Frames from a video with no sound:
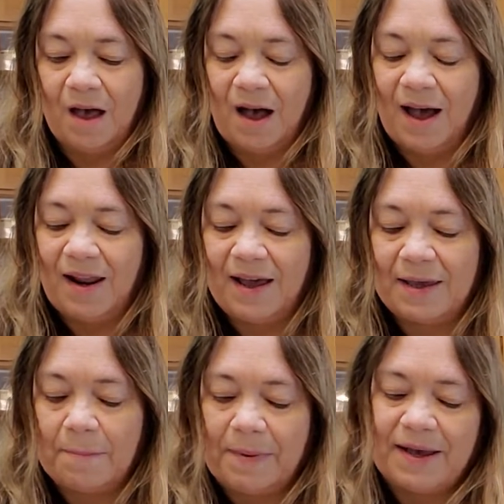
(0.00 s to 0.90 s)
I like
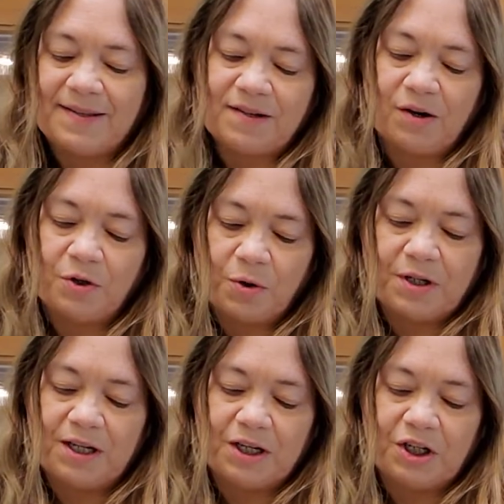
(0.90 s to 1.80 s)
it best on
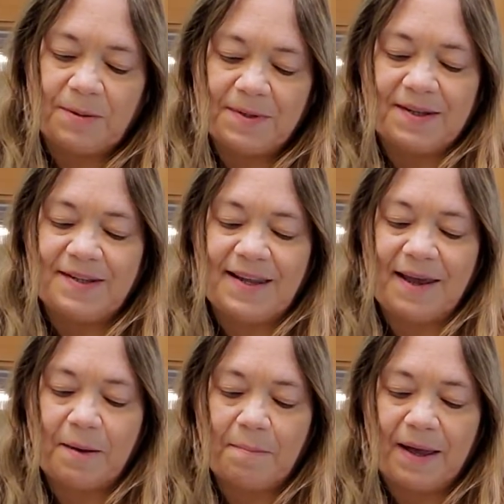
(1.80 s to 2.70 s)
tortilla chips, and
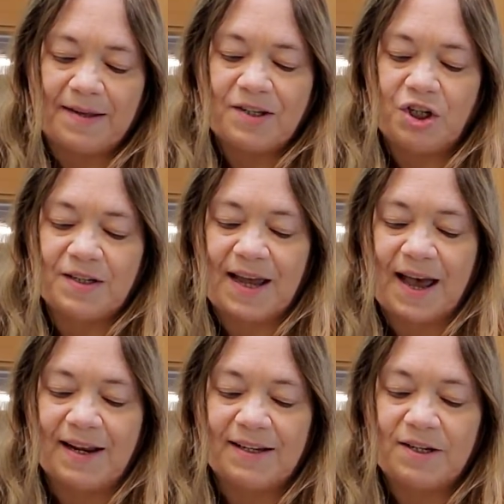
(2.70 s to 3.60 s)
second best just
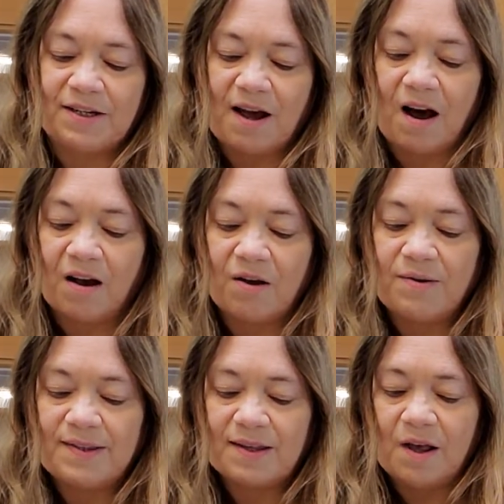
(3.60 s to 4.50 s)
added to
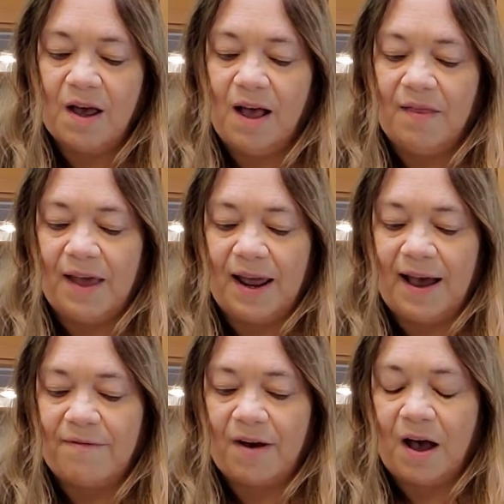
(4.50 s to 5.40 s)
tacos that
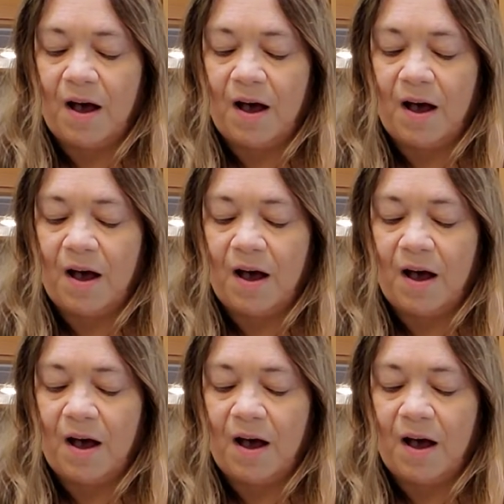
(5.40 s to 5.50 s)
have,